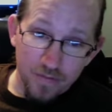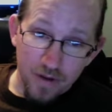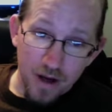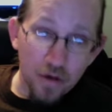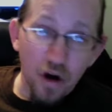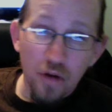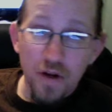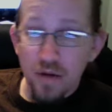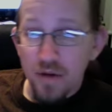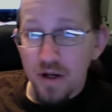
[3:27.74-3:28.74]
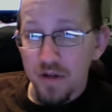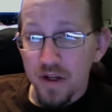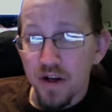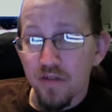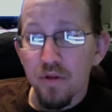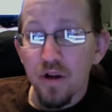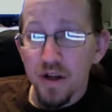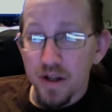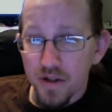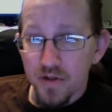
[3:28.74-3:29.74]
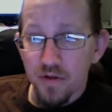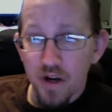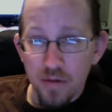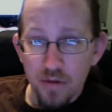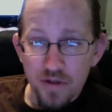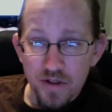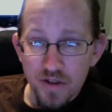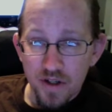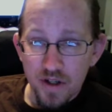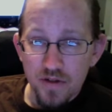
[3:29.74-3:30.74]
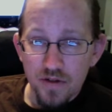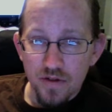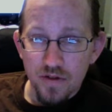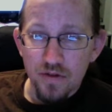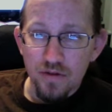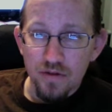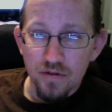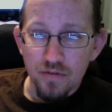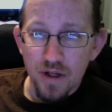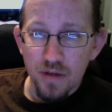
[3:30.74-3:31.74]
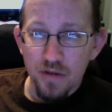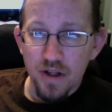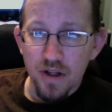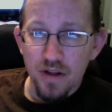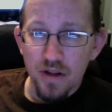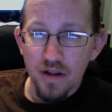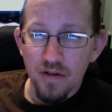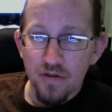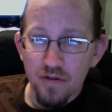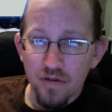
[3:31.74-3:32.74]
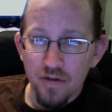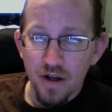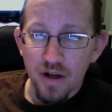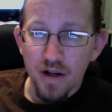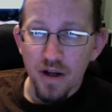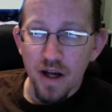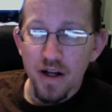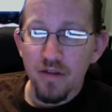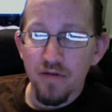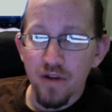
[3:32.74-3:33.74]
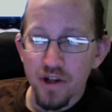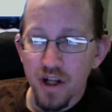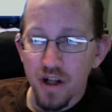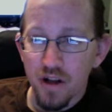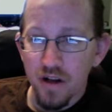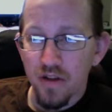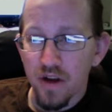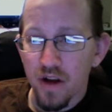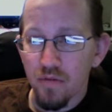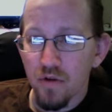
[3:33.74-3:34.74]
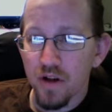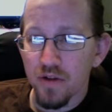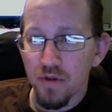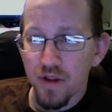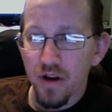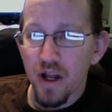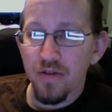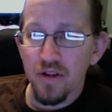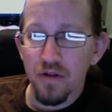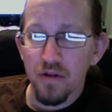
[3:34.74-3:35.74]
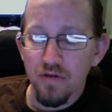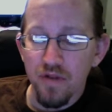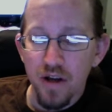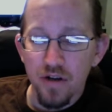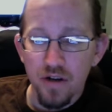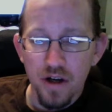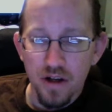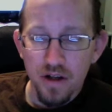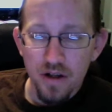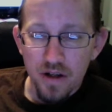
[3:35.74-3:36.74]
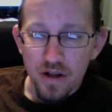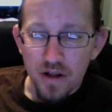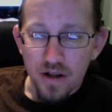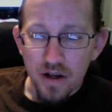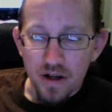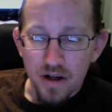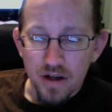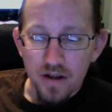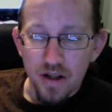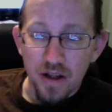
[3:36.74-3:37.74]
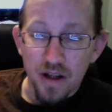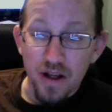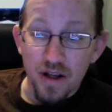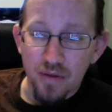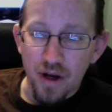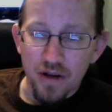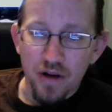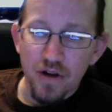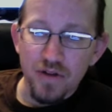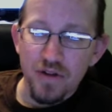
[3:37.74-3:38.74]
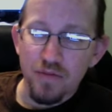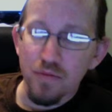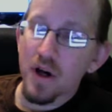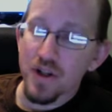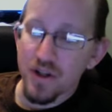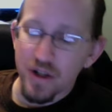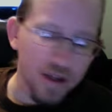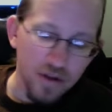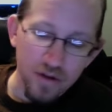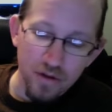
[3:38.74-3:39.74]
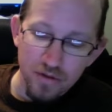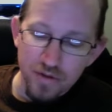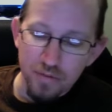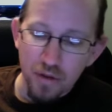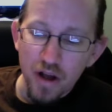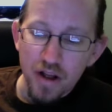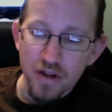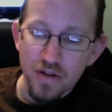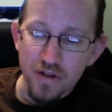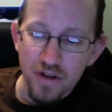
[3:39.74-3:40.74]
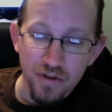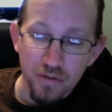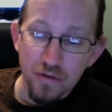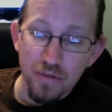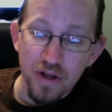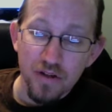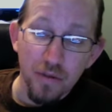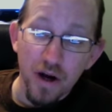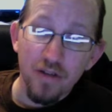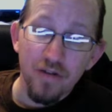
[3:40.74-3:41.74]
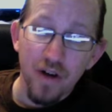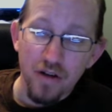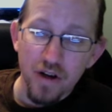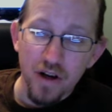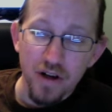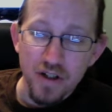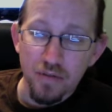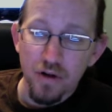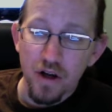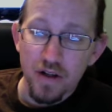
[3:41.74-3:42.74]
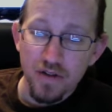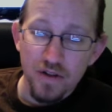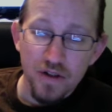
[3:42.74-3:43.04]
I'm hoping I'll be able to get enough plugins for iMovie 6 to be able to get the editing functionality that I want without having to go to Final Cut. In the end, it might cost as much to get those plugins as it would be to buy Final Cut Express.